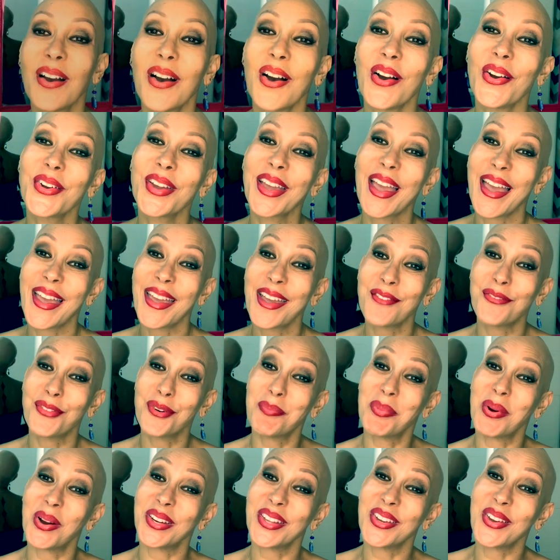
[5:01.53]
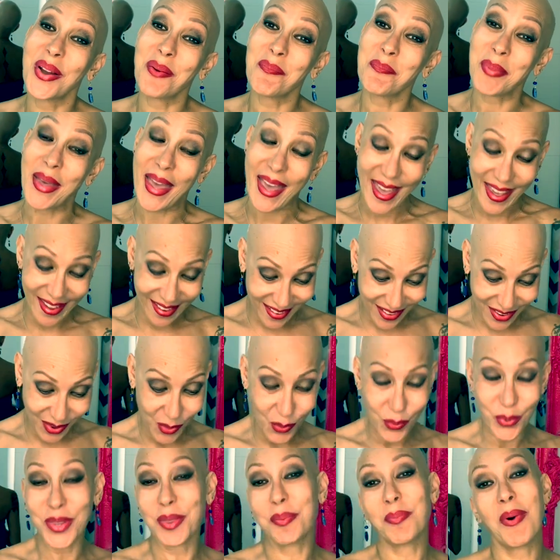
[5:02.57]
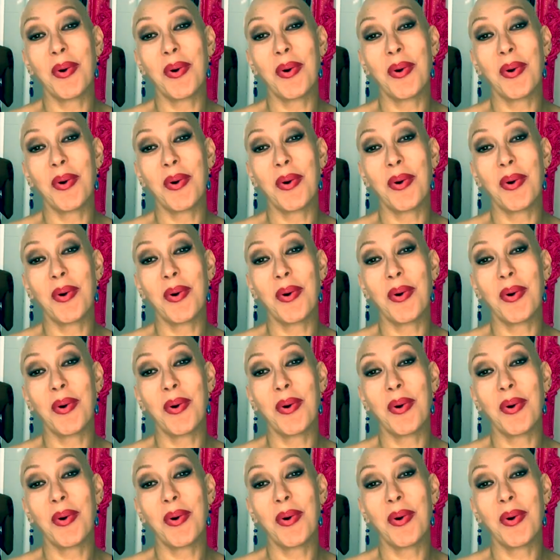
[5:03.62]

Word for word: Okay, everybody, I'm back with